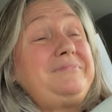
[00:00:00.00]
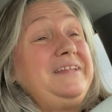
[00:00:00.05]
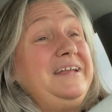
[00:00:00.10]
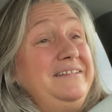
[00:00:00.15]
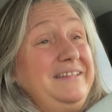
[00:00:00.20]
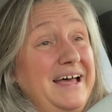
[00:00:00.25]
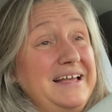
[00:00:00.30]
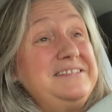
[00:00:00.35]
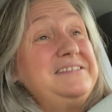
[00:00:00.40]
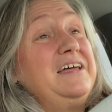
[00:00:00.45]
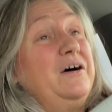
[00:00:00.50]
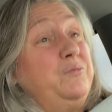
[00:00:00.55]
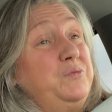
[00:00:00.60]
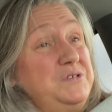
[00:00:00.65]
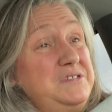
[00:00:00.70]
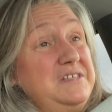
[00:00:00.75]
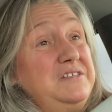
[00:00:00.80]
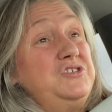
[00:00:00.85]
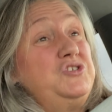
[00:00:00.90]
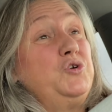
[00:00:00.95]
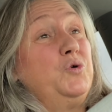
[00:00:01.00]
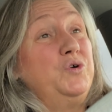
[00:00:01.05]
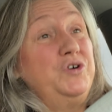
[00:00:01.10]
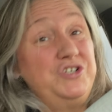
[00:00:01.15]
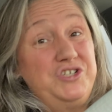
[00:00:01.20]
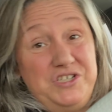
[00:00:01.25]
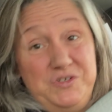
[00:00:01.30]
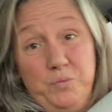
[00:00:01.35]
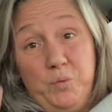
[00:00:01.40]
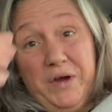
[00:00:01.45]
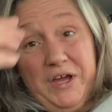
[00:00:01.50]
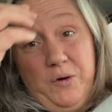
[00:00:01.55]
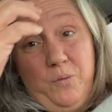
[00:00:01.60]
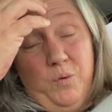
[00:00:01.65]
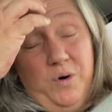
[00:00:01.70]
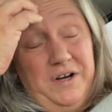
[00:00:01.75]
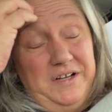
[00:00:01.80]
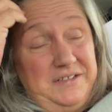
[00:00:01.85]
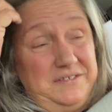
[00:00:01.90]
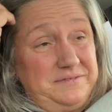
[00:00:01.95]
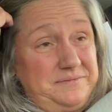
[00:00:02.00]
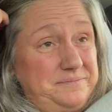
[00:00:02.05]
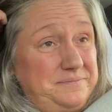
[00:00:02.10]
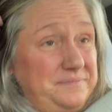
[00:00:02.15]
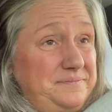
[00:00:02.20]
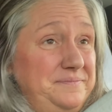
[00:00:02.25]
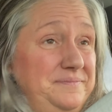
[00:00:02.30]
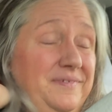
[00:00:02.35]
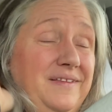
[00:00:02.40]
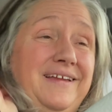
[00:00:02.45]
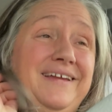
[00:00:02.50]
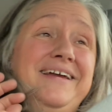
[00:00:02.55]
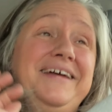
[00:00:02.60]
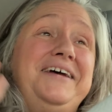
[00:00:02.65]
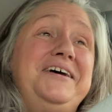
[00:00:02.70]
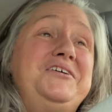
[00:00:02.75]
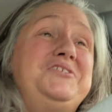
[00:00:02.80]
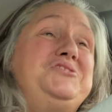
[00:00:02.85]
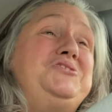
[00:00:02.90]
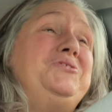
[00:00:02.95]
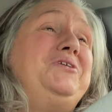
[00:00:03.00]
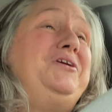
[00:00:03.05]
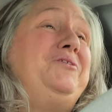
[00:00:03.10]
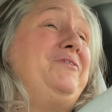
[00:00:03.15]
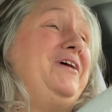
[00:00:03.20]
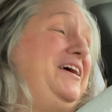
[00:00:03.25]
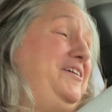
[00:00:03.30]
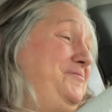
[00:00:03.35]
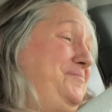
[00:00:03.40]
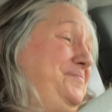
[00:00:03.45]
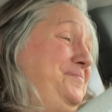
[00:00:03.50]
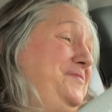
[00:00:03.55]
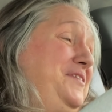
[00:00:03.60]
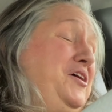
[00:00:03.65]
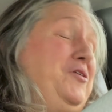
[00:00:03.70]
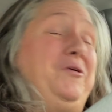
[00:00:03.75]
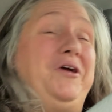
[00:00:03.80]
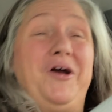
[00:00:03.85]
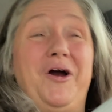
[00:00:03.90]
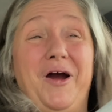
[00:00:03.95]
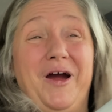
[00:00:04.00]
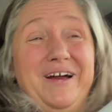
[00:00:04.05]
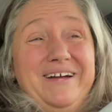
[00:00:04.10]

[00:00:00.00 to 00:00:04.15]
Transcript: That stuff was in storage week one so anyway, here we are.